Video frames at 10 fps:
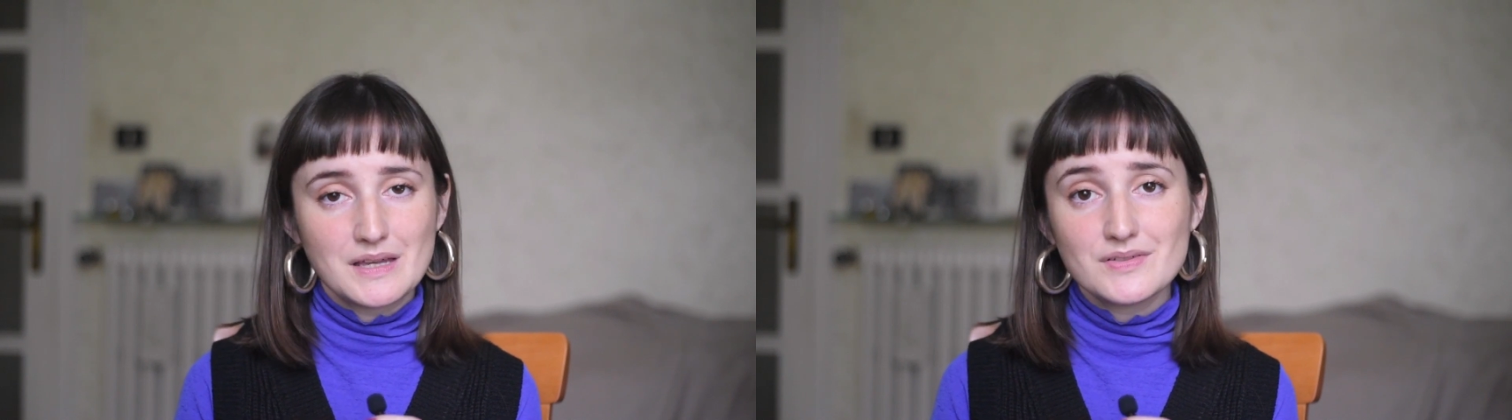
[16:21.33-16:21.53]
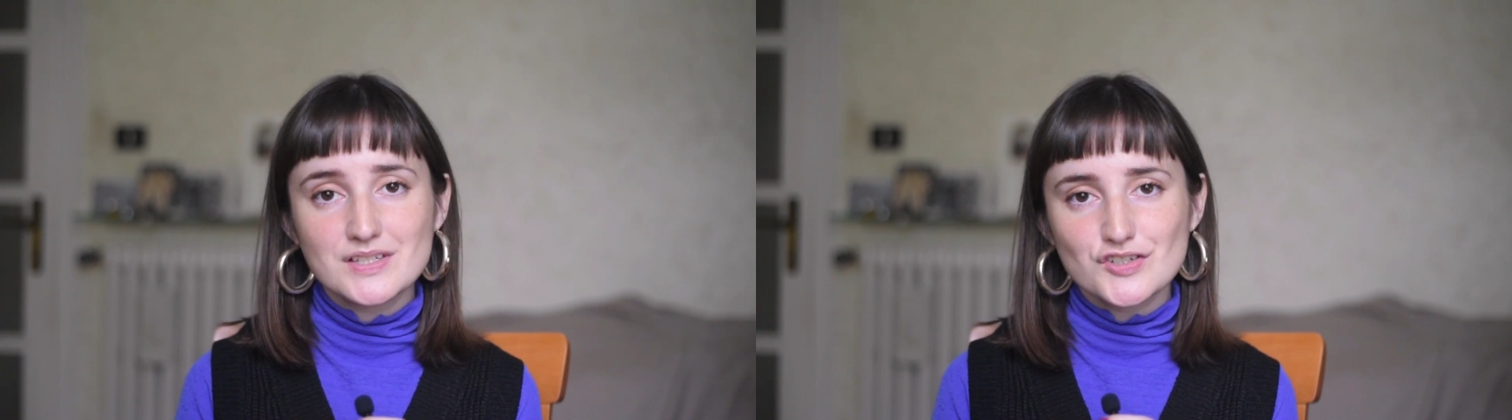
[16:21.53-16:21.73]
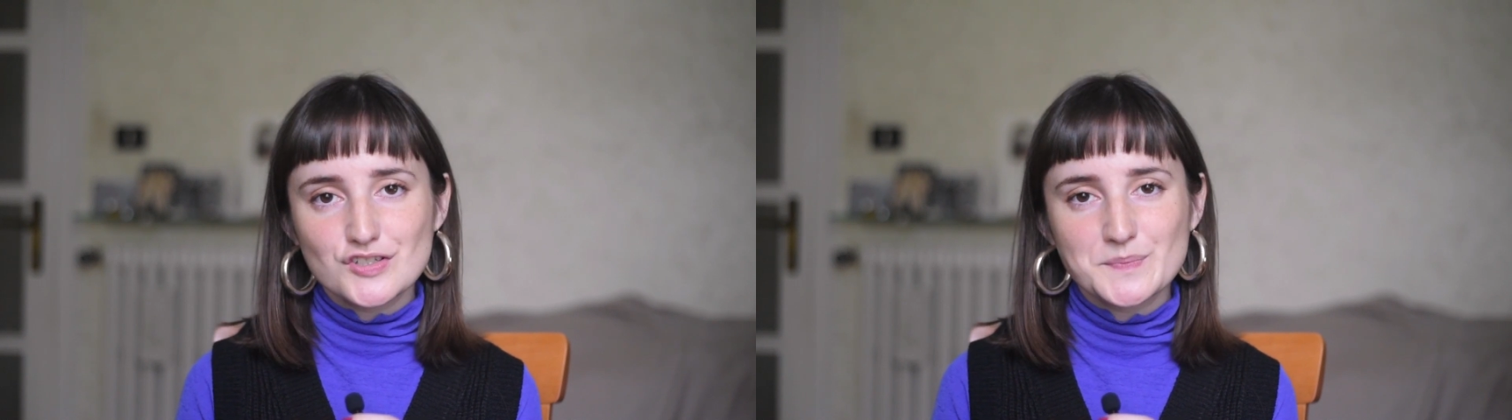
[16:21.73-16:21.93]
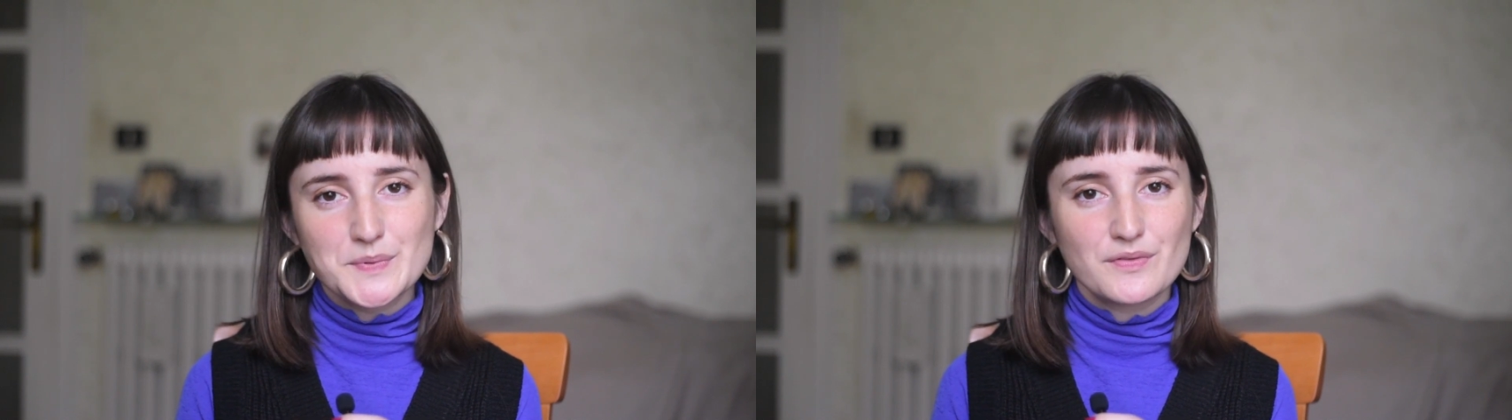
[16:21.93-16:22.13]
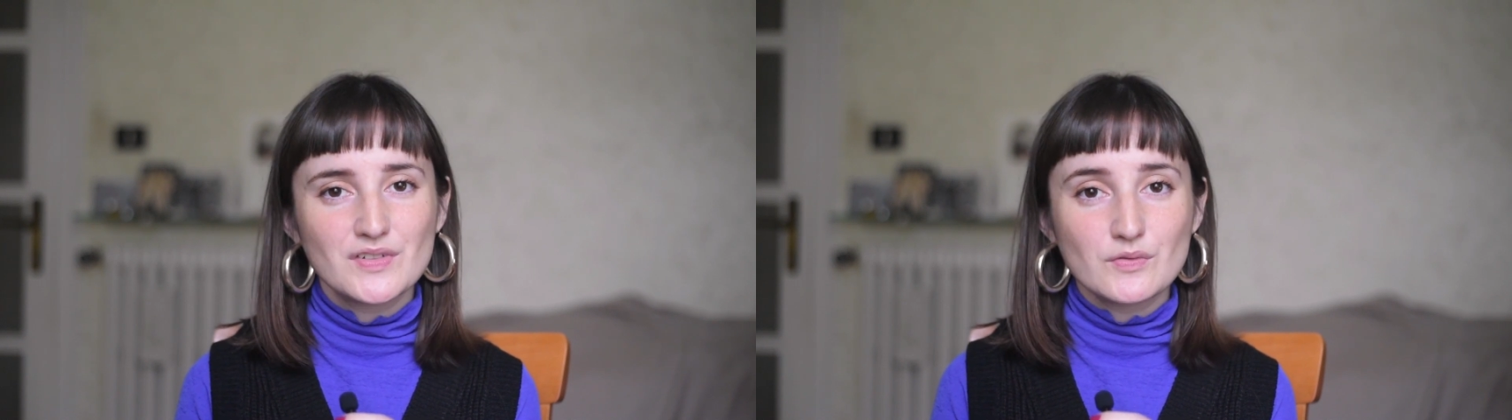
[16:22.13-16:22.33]
Maybe just
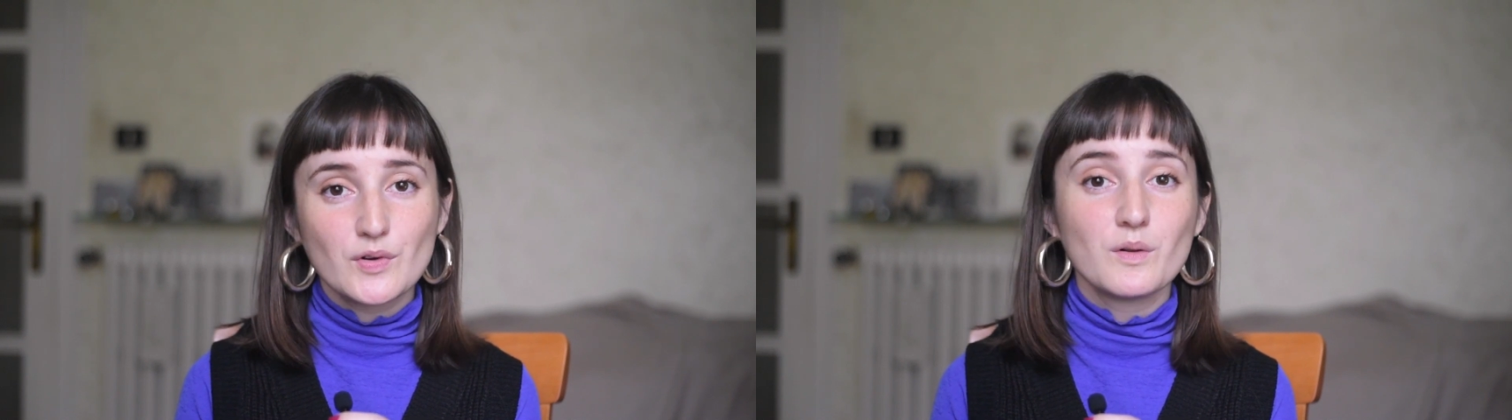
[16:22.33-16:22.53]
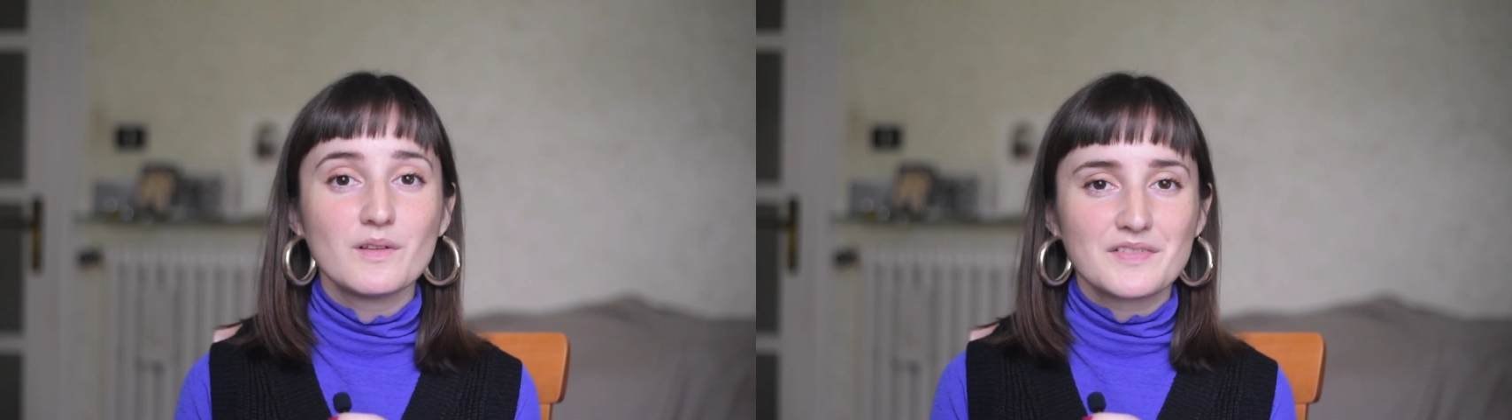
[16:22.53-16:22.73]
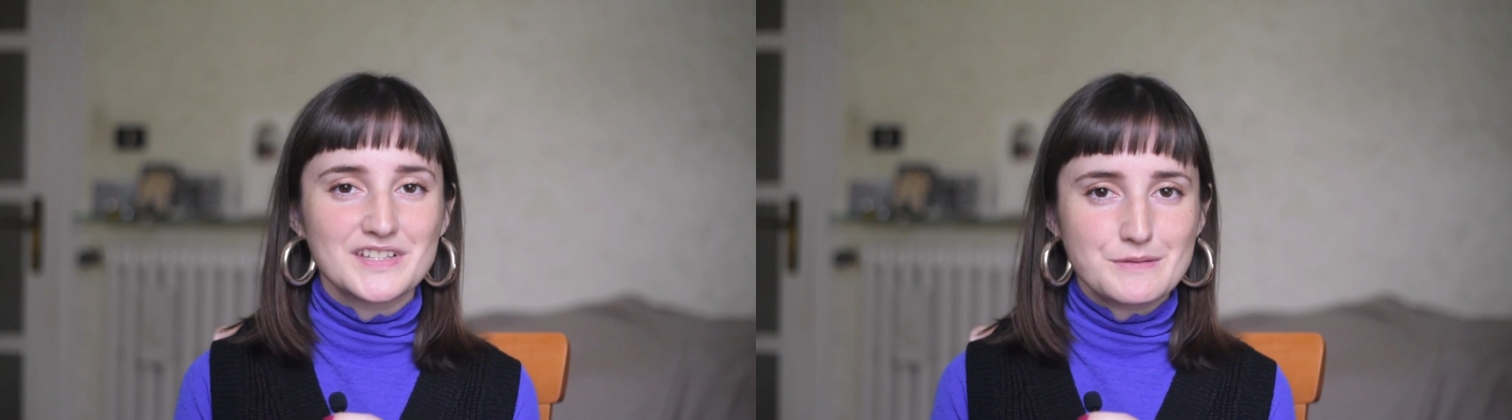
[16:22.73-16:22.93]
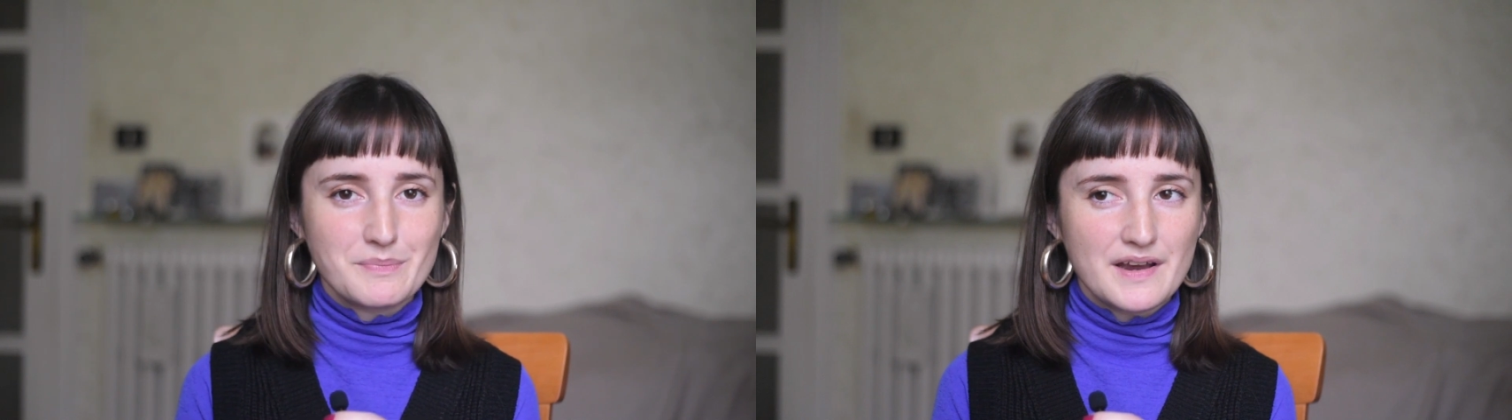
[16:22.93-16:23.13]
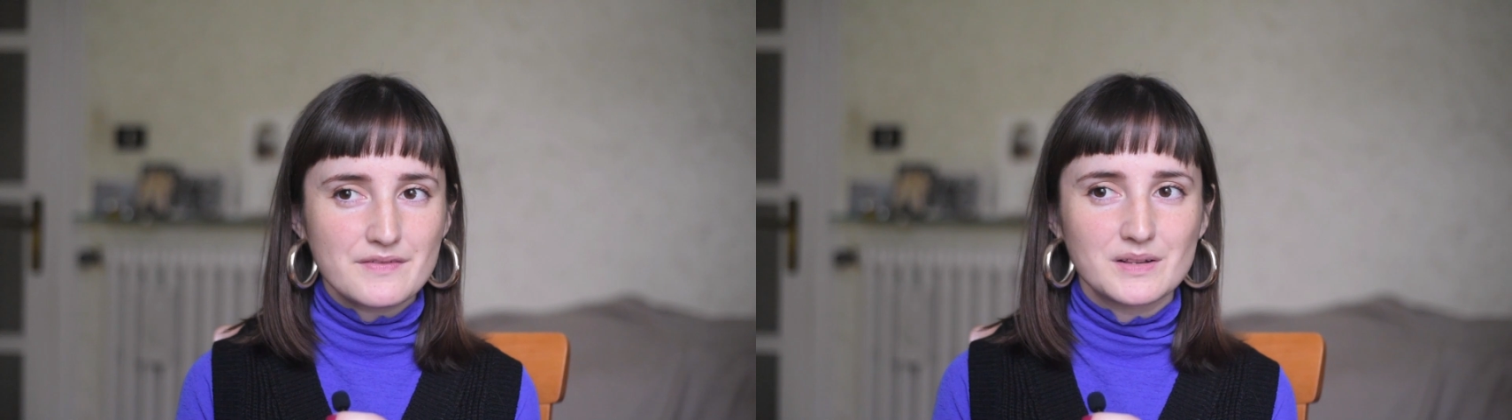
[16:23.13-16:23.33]
put the roll on the
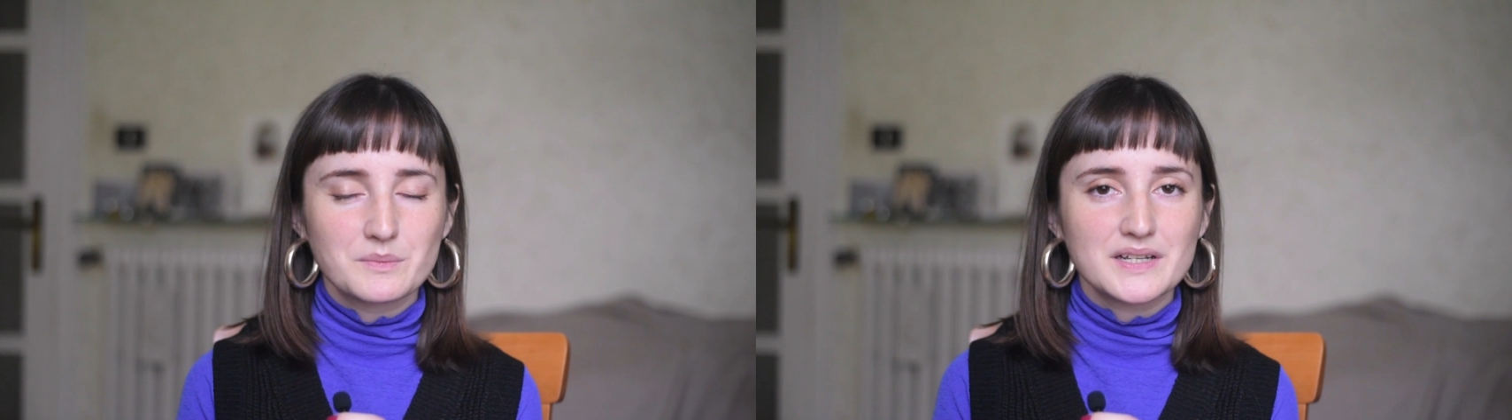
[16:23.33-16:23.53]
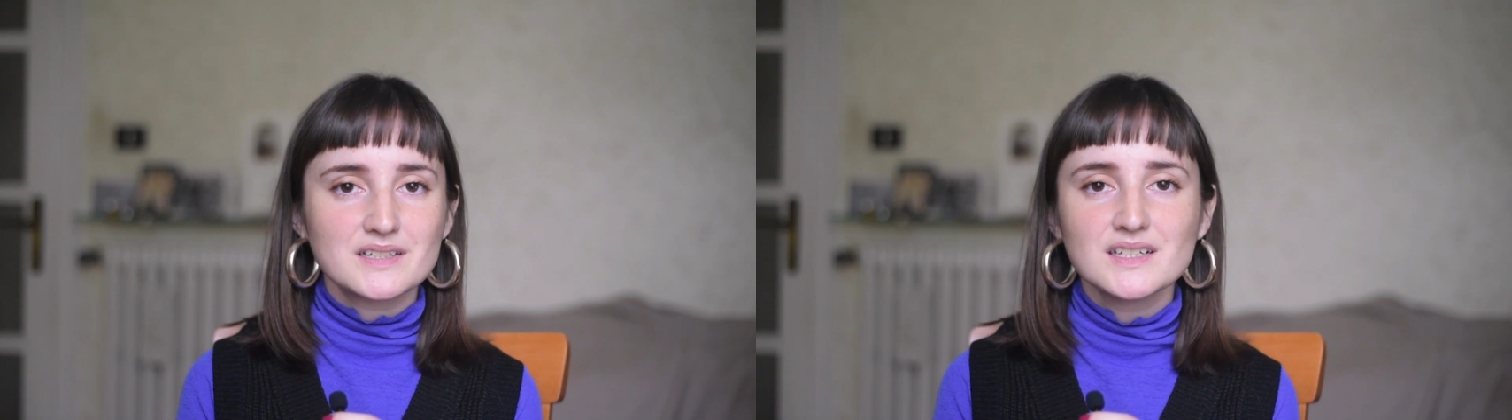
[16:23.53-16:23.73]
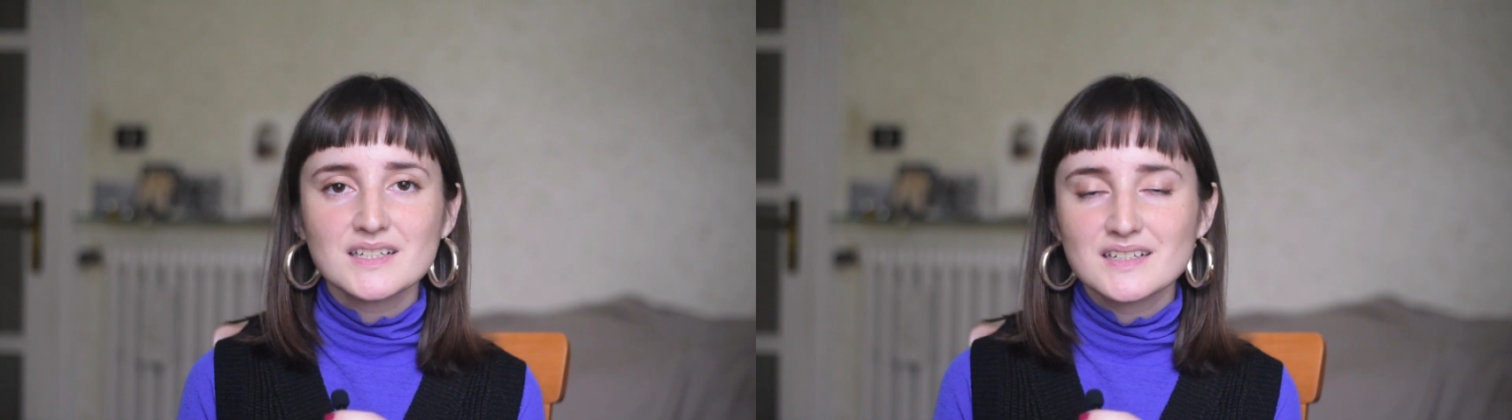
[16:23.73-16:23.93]
spiral, but